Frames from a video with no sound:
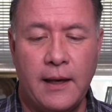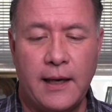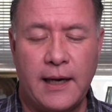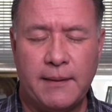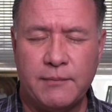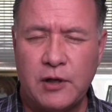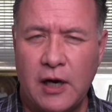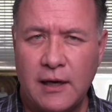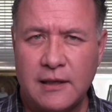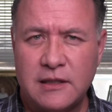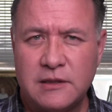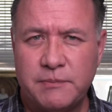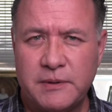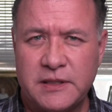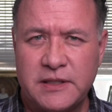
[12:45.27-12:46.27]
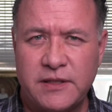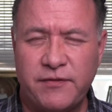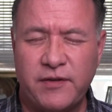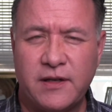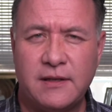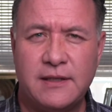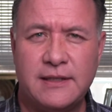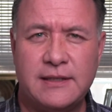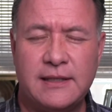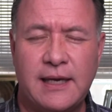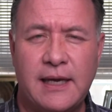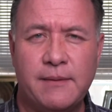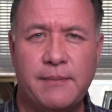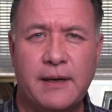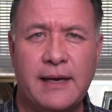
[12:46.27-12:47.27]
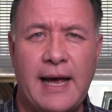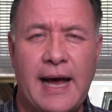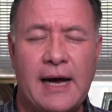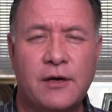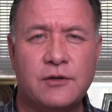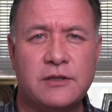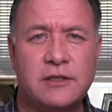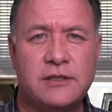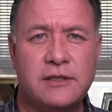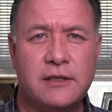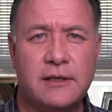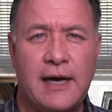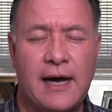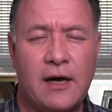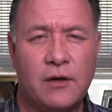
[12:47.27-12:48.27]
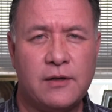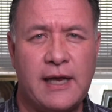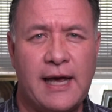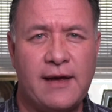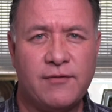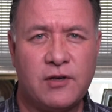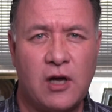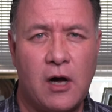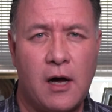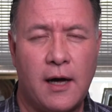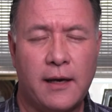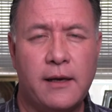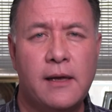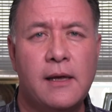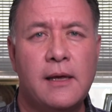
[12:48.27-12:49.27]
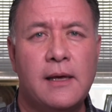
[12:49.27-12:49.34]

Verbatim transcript: And I'm talking specifically today about how to see how to have God